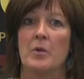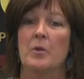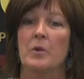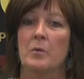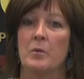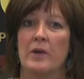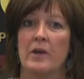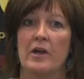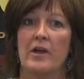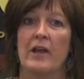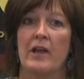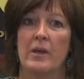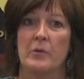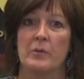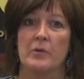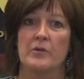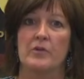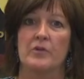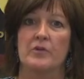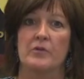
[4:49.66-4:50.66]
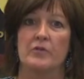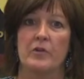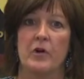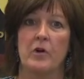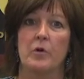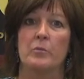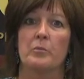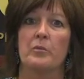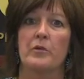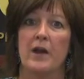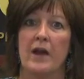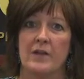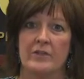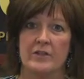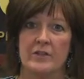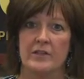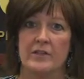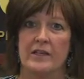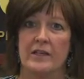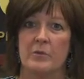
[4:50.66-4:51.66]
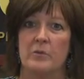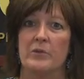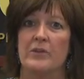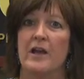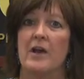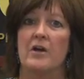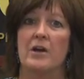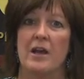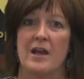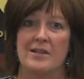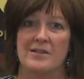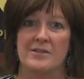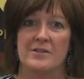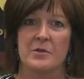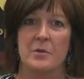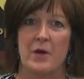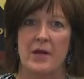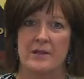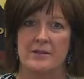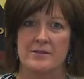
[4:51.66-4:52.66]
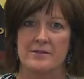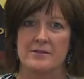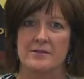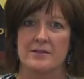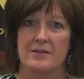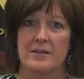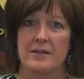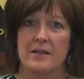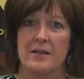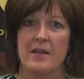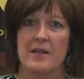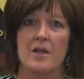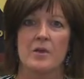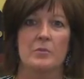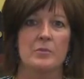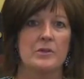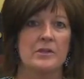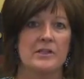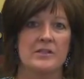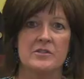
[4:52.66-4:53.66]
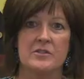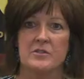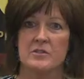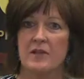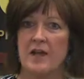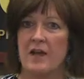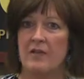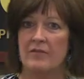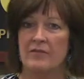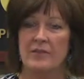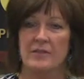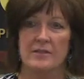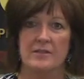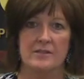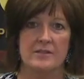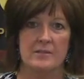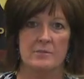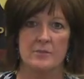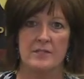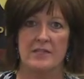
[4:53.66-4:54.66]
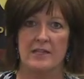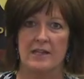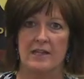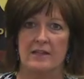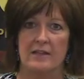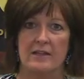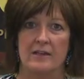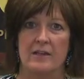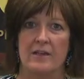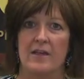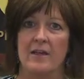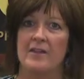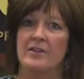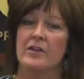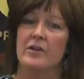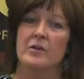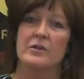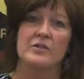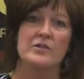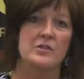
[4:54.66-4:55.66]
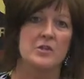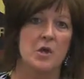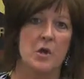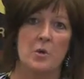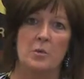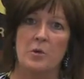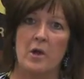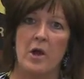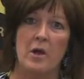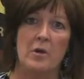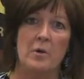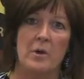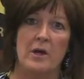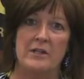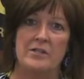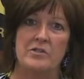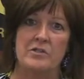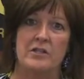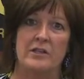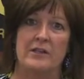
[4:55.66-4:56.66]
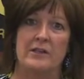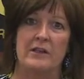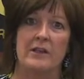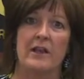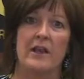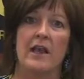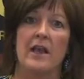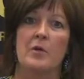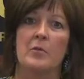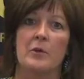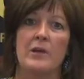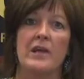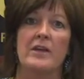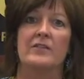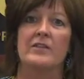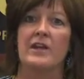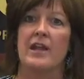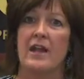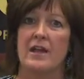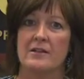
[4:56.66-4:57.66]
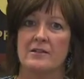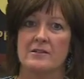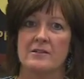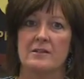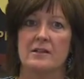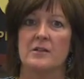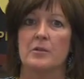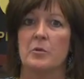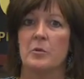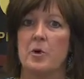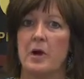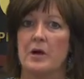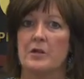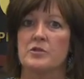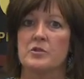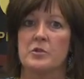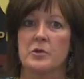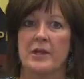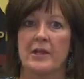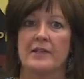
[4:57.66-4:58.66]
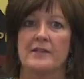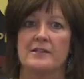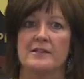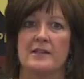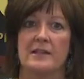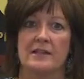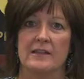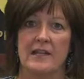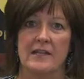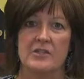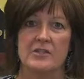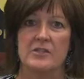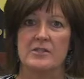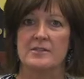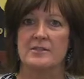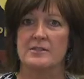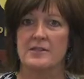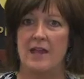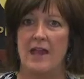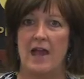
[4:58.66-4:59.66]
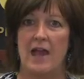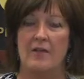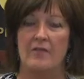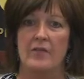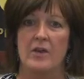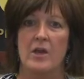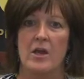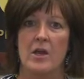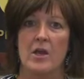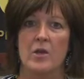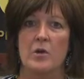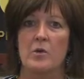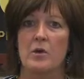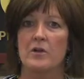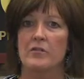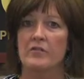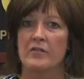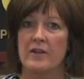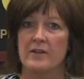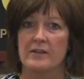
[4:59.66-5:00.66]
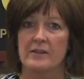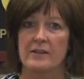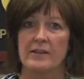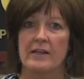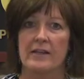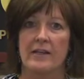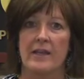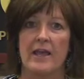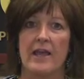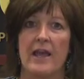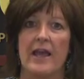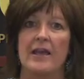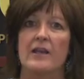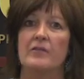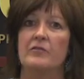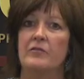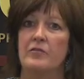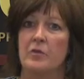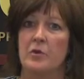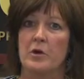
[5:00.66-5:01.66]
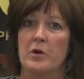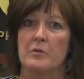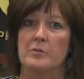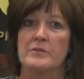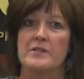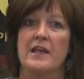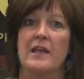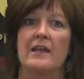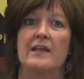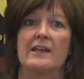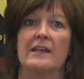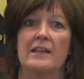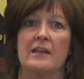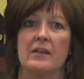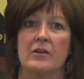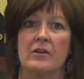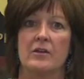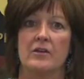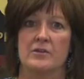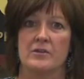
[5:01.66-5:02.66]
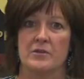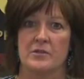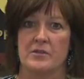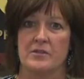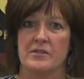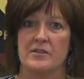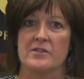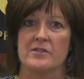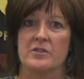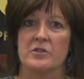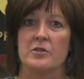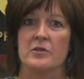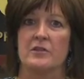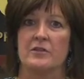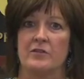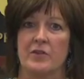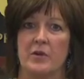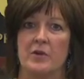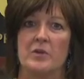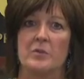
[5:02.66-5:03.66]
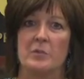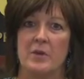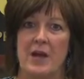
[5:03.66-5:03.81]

where we are able to vote privately without consequence. Please do not feel intimidated. There is no wrong question, and we have an excellent, well-trained election staff who are friendly and informed and eager to assist you in the voting